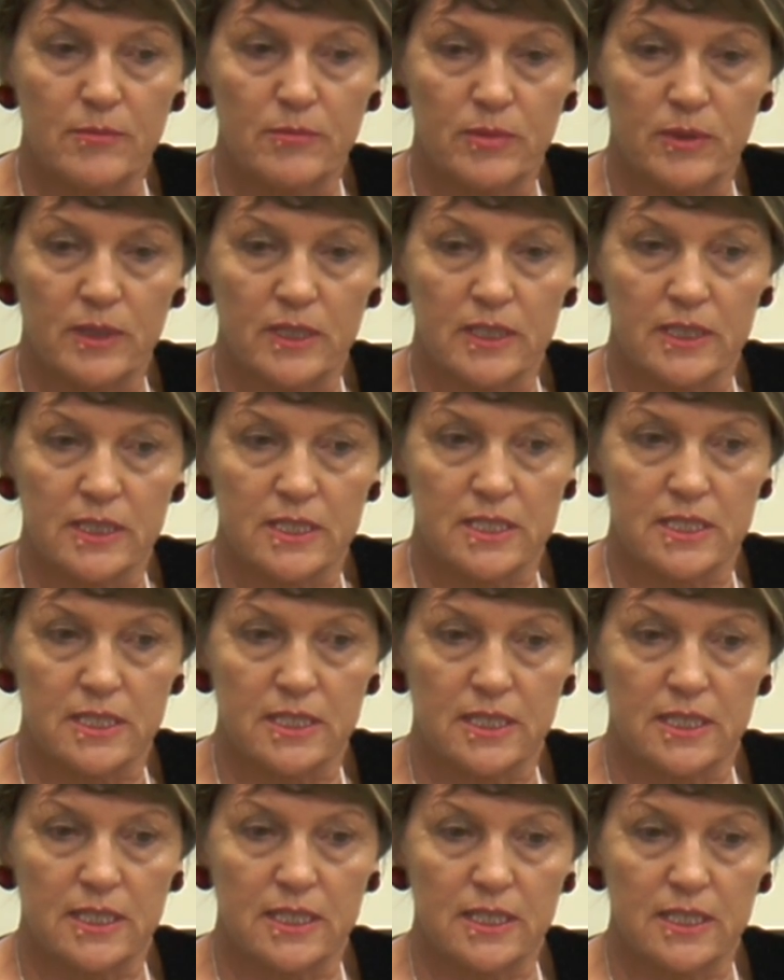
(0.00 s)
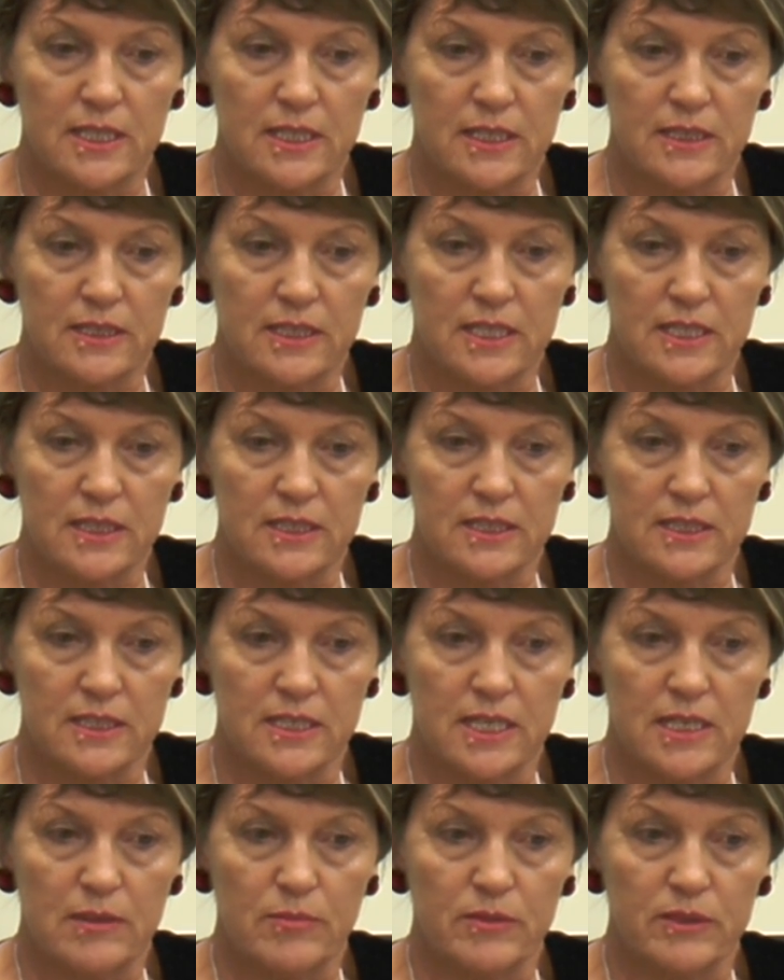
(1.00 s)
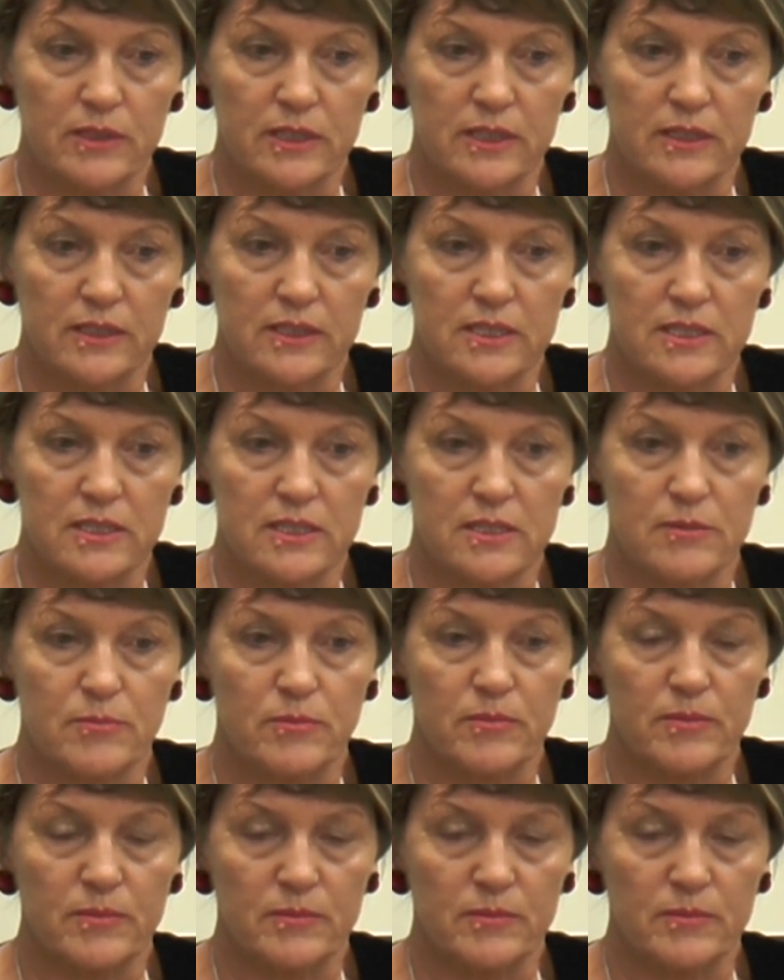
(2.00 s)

but that didn't happen, and this has